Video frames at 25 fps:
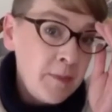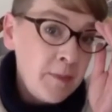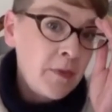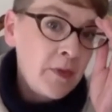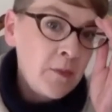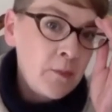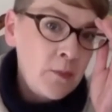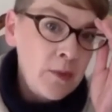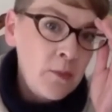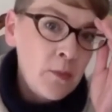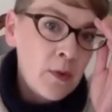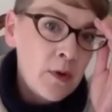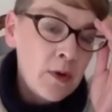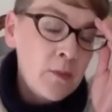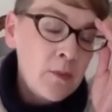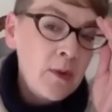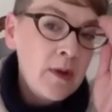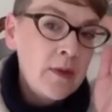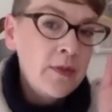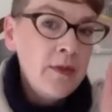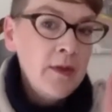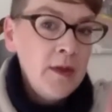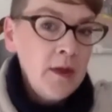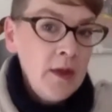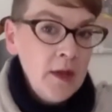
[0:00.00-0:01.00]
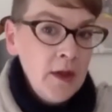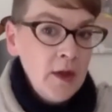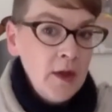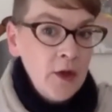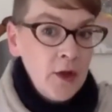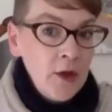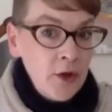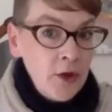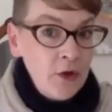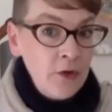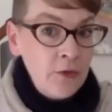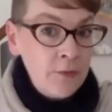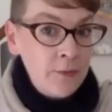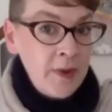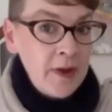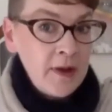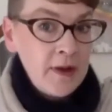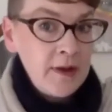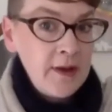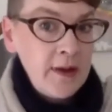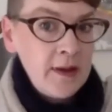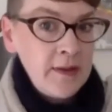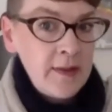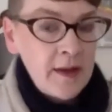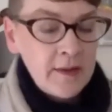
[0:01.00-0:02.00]
people that we work with who've
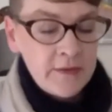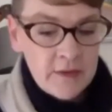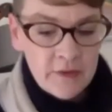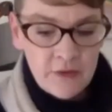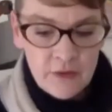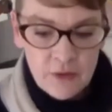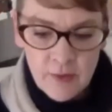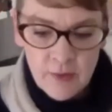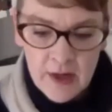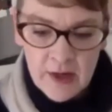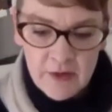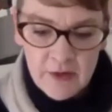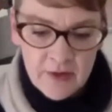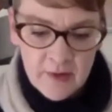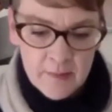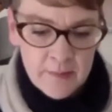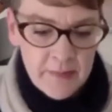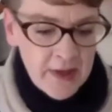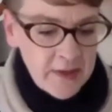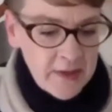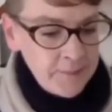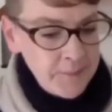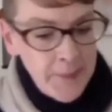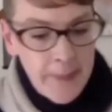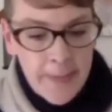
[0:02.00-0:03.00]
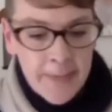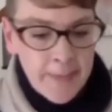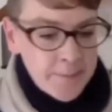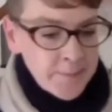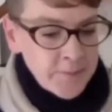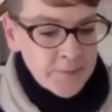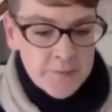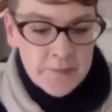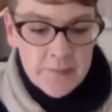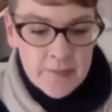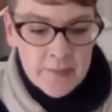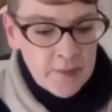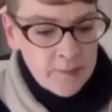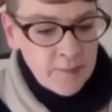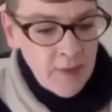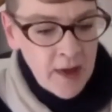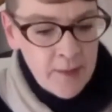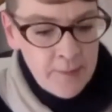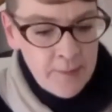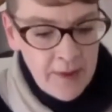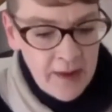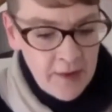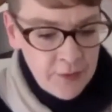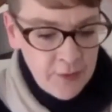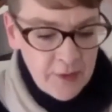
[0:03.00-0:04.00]
been in that situation, but
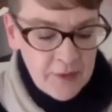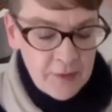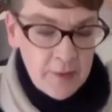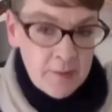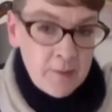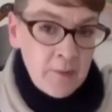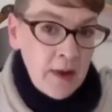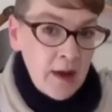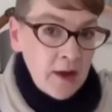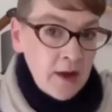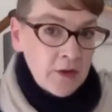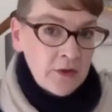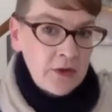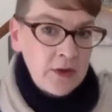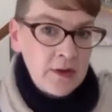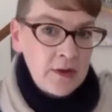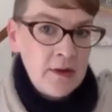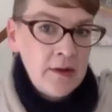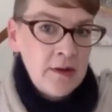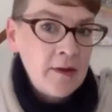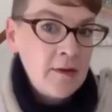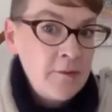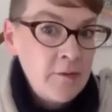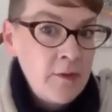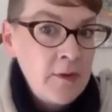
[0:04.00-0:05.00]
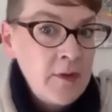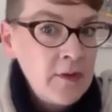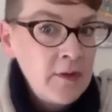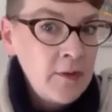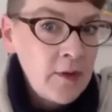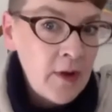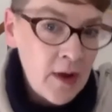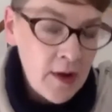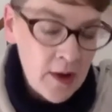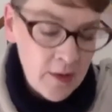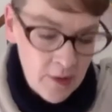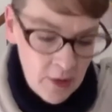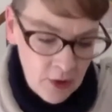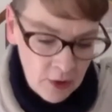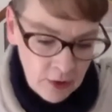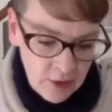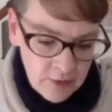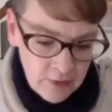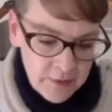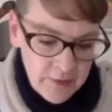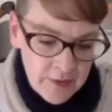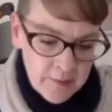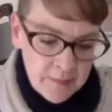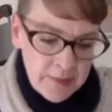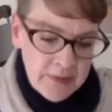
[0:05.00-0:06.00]
my pathway's been actually all
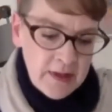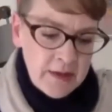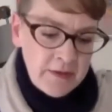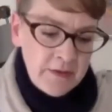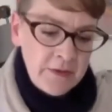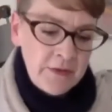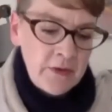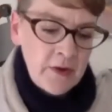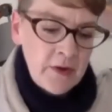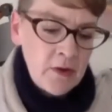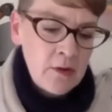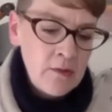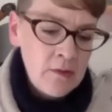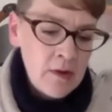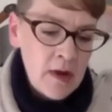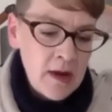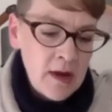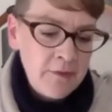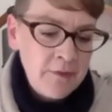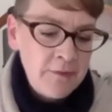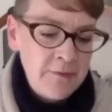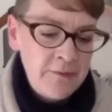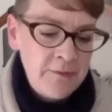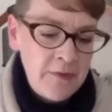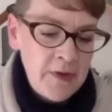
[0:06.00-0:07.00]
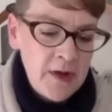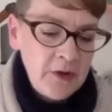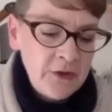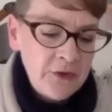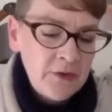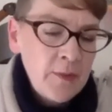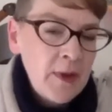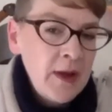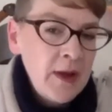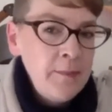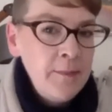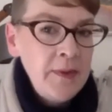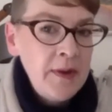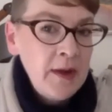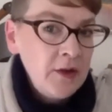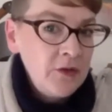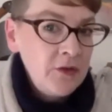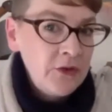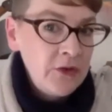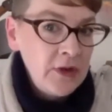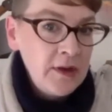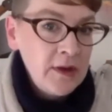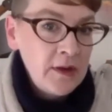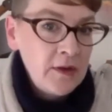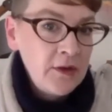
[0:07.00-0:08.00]
over the place. So I finished my
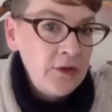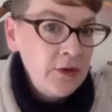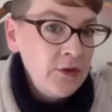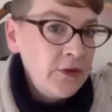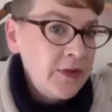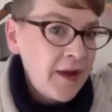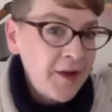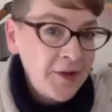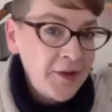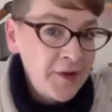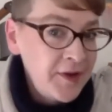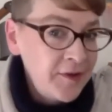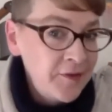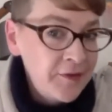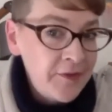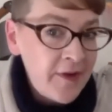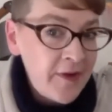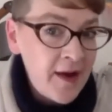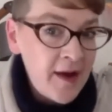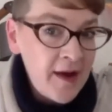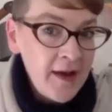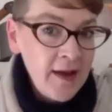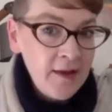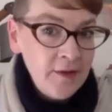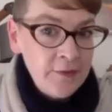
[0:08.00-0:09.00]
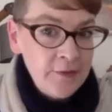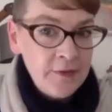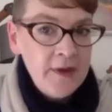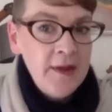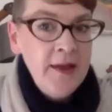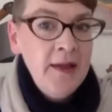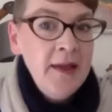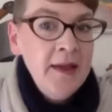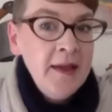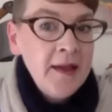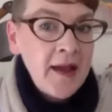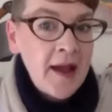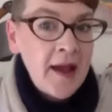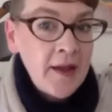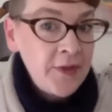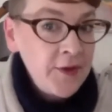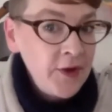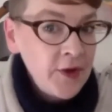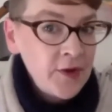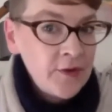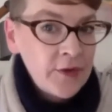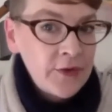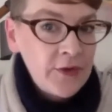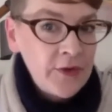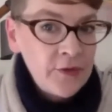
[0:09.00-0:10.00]
PhD in 2005, at the
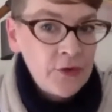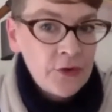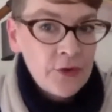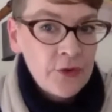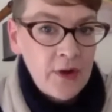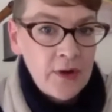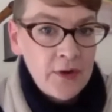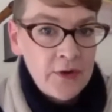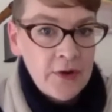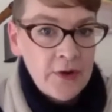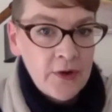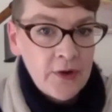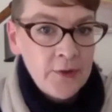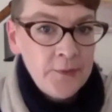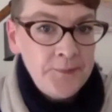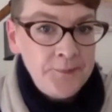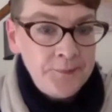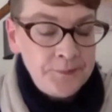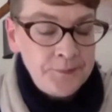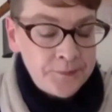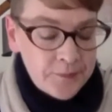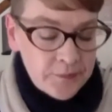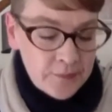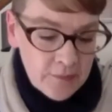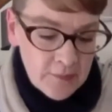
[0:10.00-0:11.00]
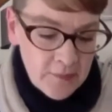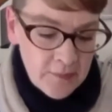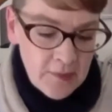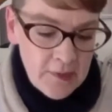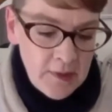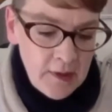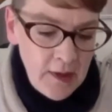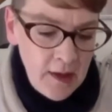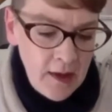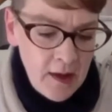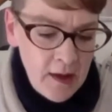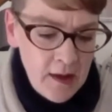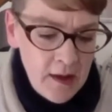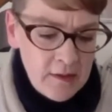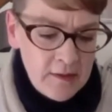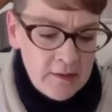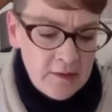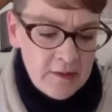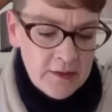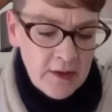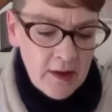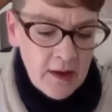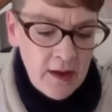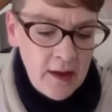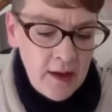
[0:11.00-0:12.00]
University of Toronto.
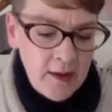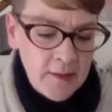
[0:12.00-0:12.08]
And